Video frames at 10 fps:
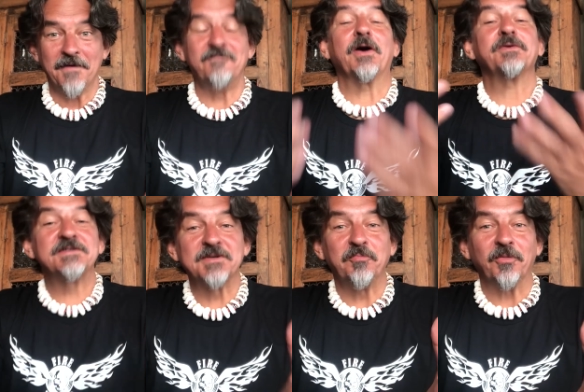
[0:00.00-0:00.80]
Very
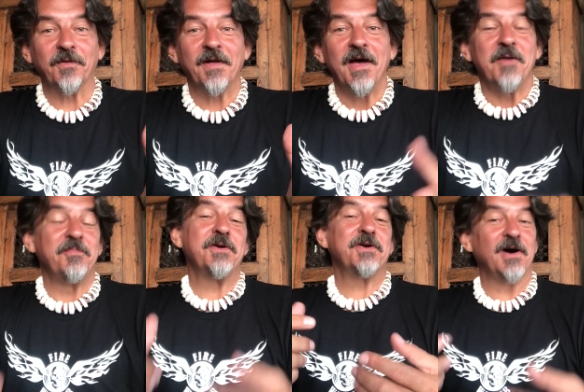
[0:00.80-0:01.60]
simple.
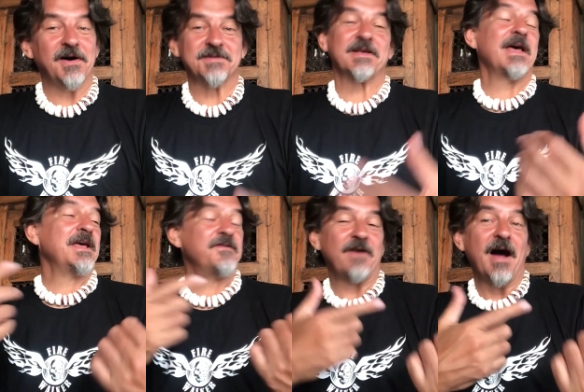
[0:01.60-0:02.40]
Because
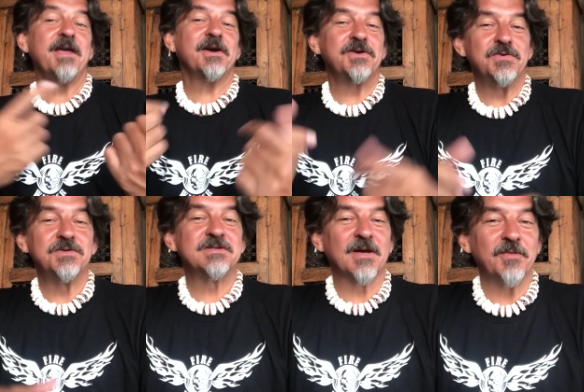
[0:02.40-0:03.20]
if I
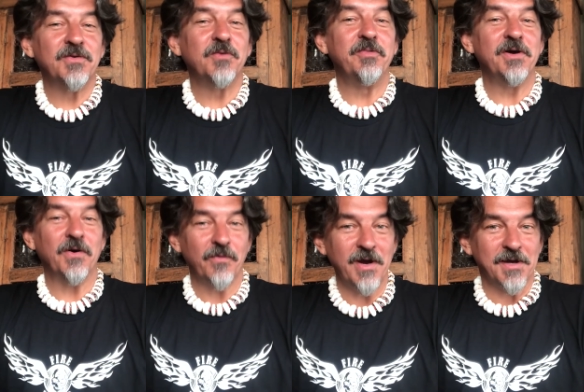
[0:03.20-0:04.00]
accuse somebody to be a
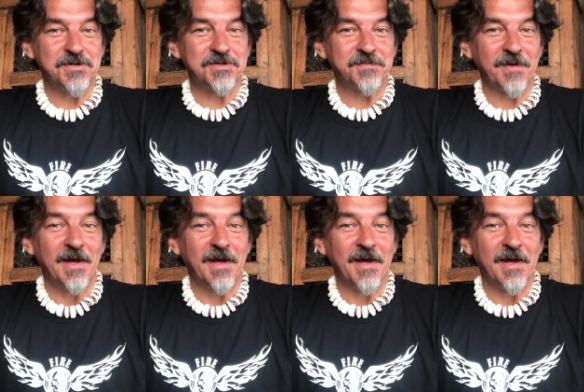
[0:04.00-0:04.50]
witch,